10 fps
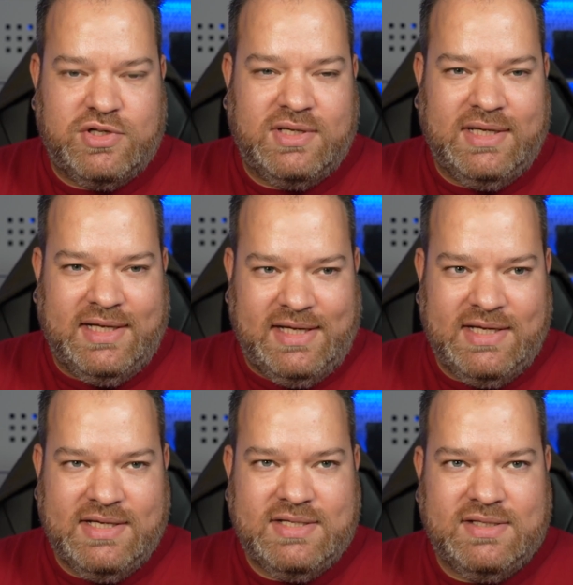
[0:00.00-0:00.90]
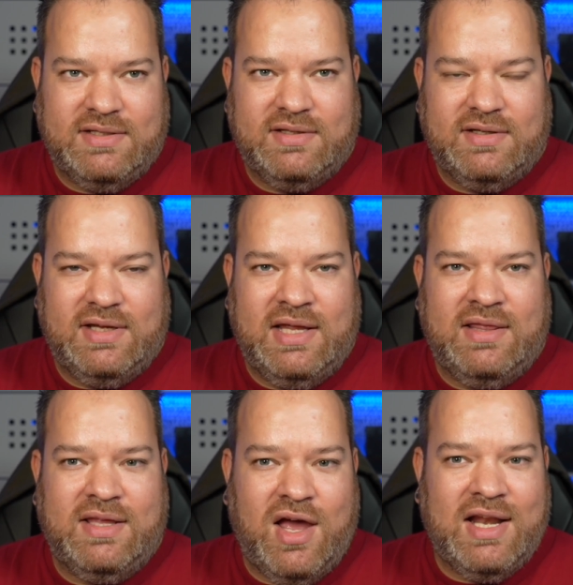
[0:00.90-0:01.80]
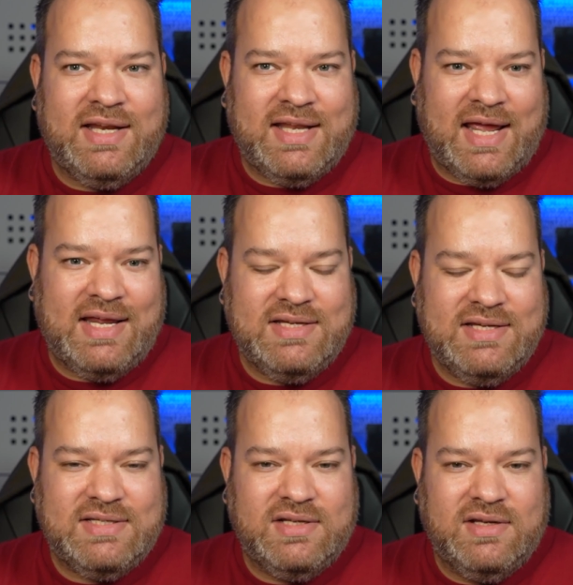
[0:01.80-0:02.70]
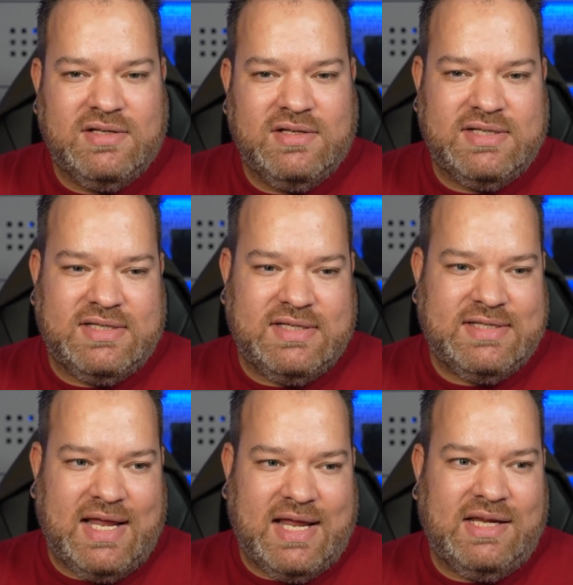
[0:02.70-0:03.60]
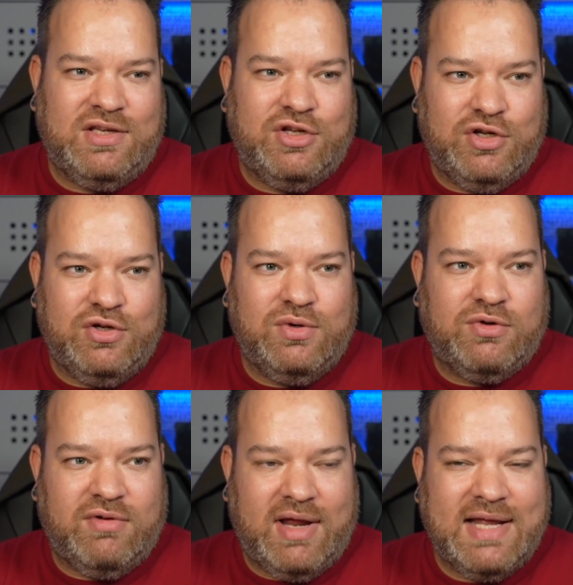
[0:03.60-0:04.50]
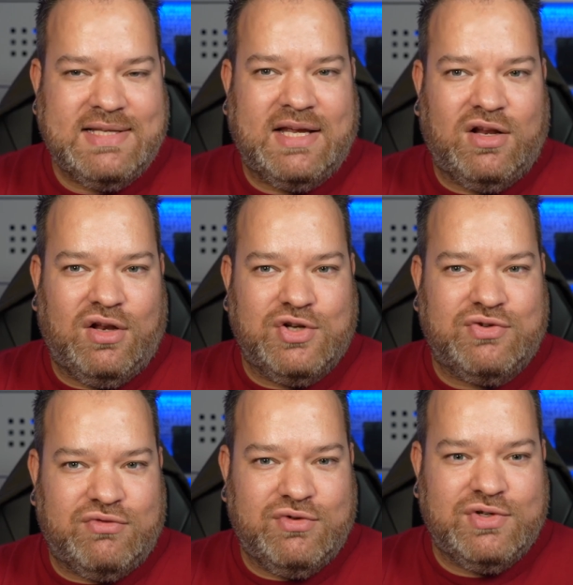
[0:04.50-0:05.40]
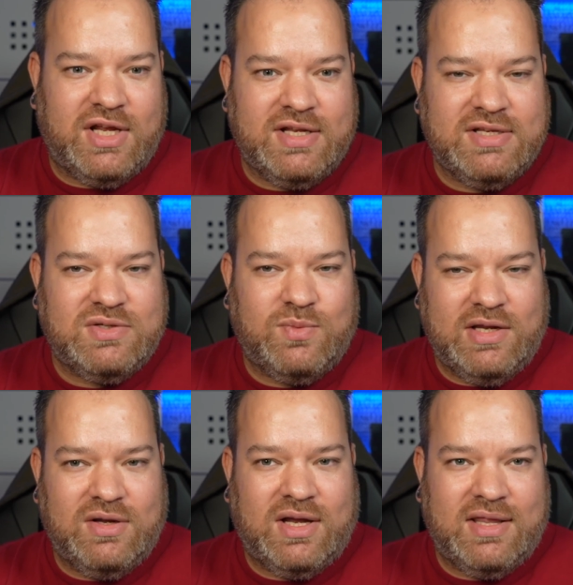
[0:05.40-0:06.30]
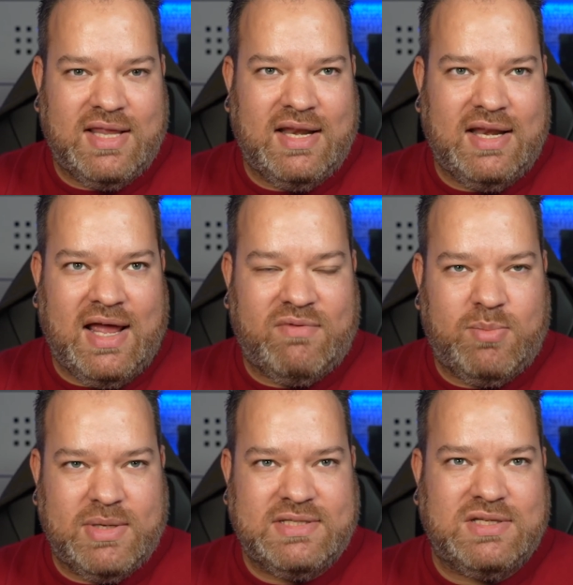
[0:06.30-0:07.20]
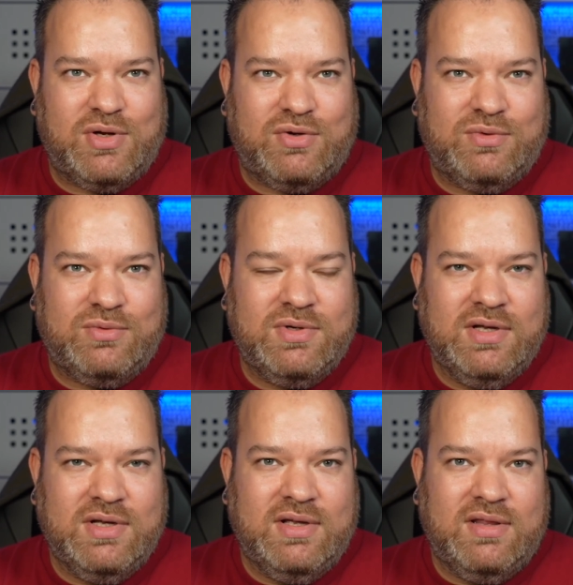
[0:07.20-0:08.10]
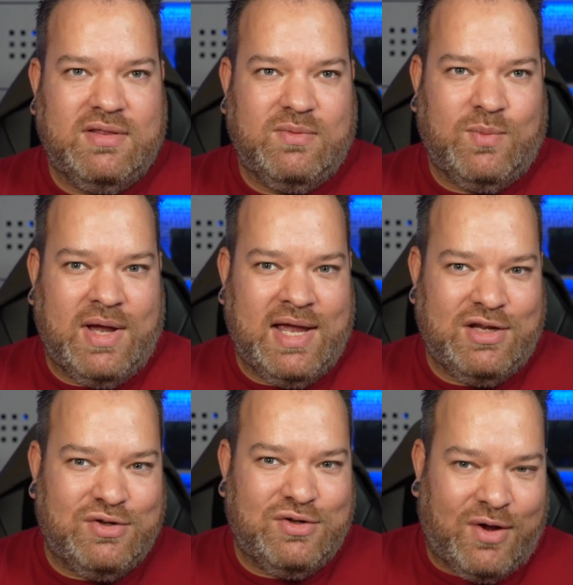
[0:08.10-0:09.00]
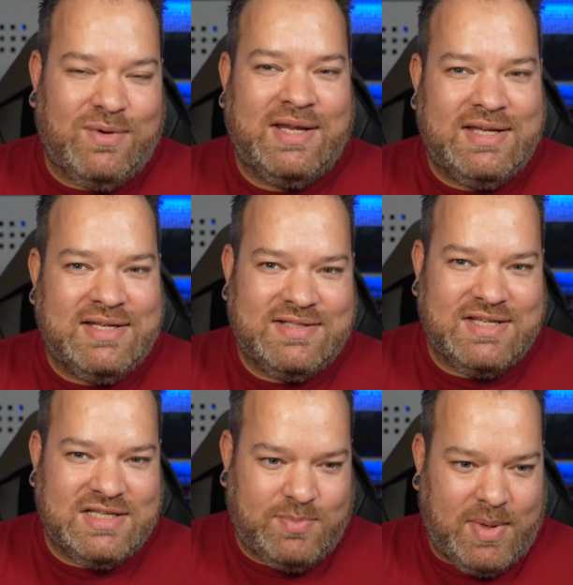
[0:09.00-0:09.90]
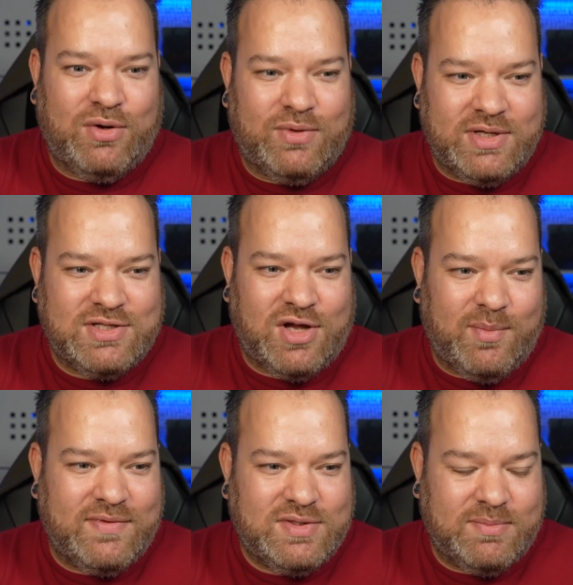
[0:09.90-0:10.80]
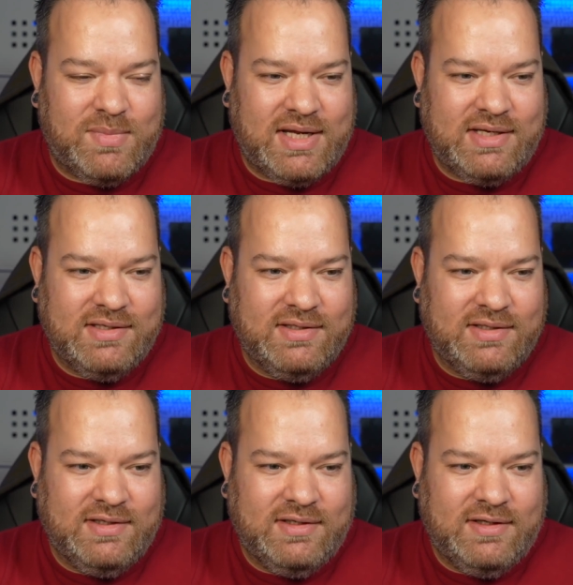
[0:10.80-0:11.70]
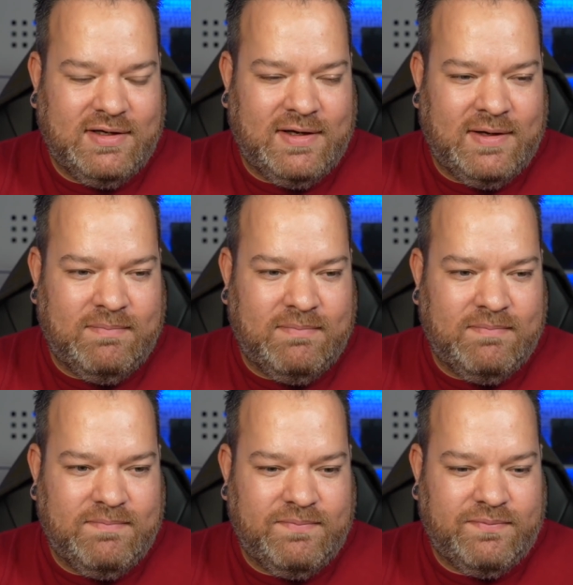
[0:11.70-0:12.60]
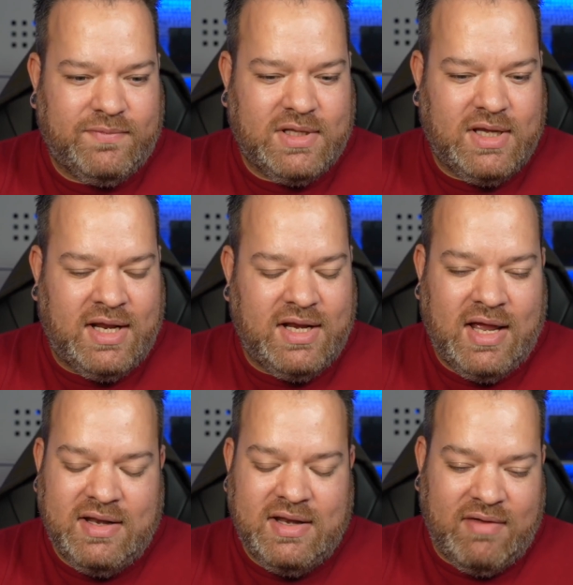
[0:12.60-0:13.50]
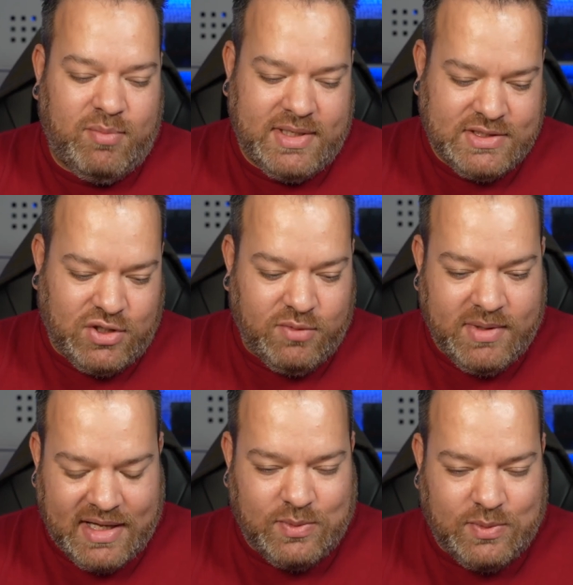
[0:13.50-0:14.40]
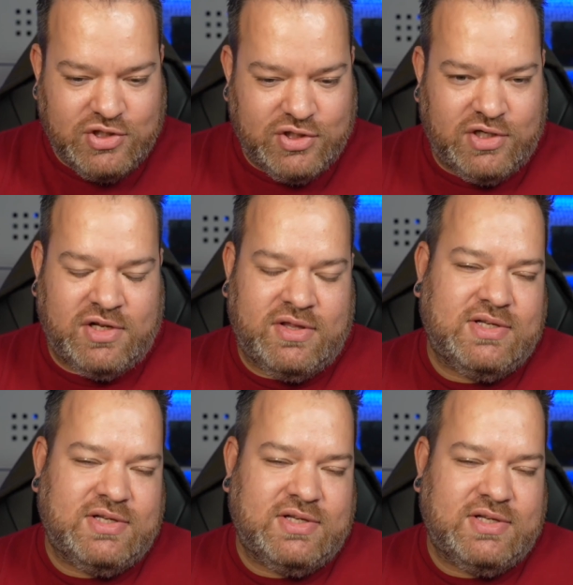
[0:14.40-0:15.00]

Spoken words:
you need in the early days to sustain you creating a larger audience, where you can then have a business model where you don't need to spend all the time with somebody. And everybody told me that's what I should have done at the